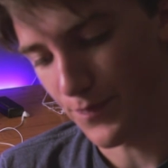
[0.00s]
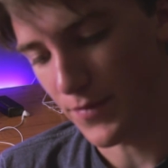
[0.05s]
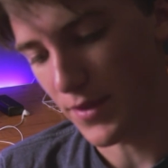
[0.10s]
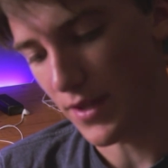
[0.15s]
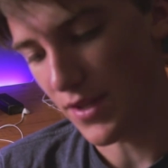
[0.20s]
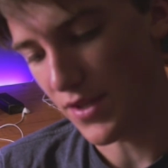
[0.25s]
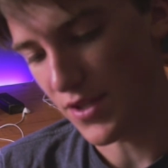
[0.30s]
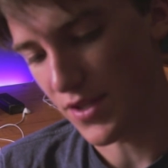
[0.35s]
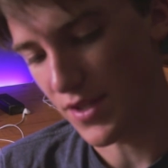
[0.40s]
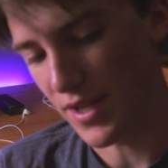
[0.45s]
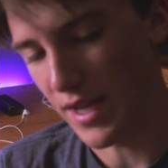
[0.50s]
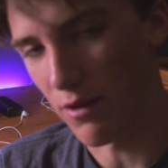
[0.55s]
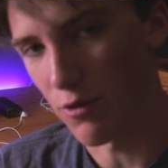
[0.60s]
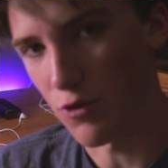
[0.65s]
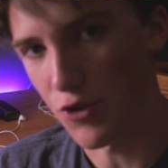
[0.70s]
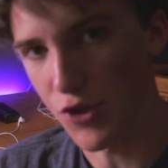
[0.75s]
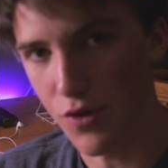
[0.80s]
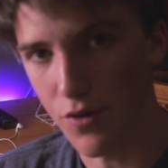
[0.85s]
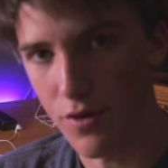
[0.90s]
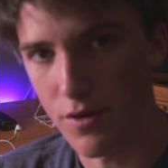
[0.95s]
This is an L
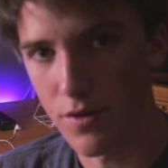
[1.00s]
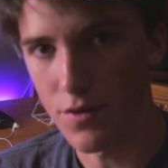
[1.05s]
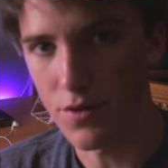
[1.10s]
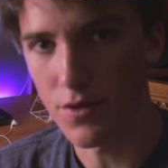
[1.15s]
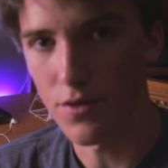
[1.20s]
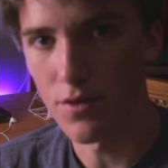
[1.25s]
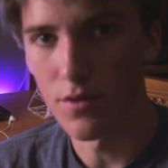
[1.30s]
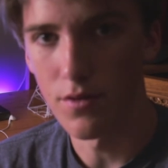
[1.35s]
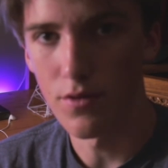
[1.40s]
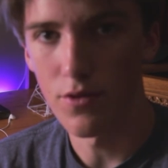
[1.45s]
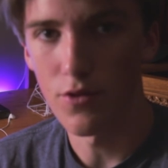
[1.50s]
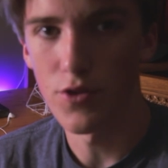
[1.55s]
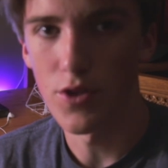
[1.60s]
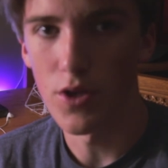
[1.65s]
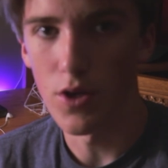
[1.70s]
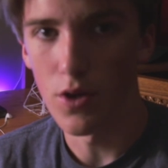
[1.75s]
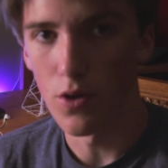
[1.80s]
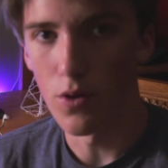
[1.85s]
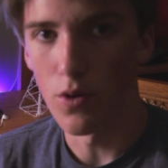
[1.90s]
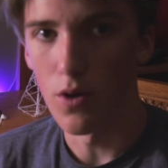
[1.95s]
series,
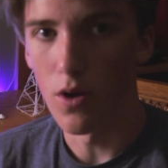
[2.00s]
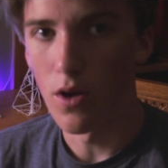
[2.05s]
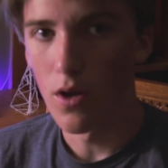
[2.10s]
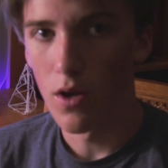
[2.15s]
so